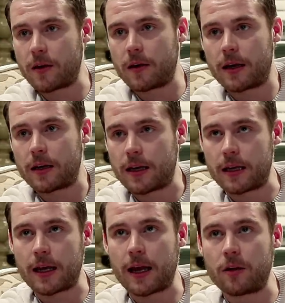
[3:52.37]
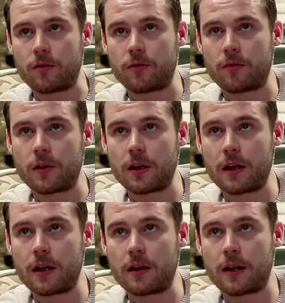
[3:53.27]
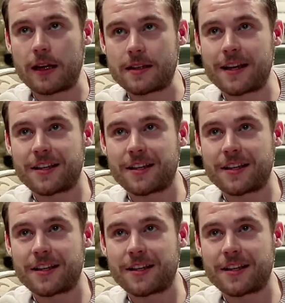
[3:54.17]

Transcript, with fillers: And, and, and he kind of, like you say,